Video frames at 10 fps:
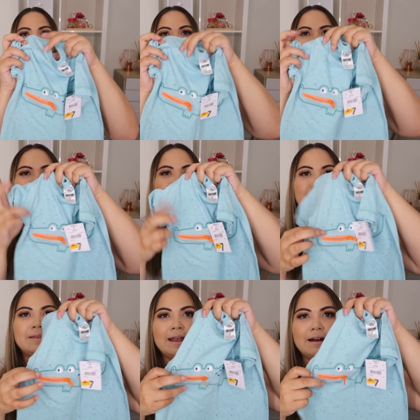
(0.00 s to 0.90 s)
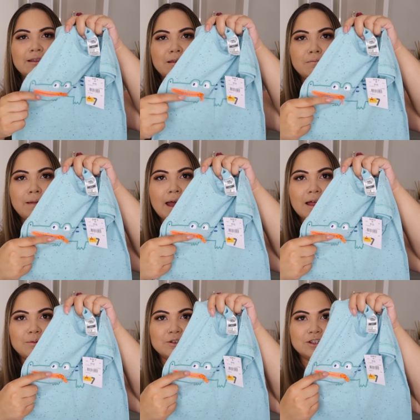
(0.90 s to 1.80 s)
a zip there at the
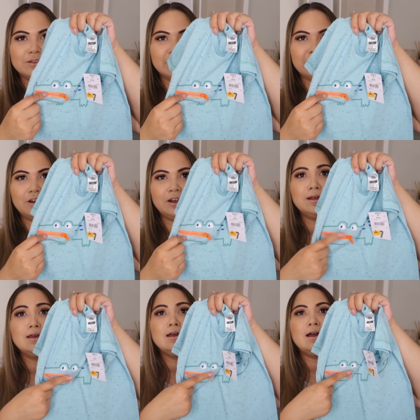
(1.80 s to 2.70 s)
mouth which is really cute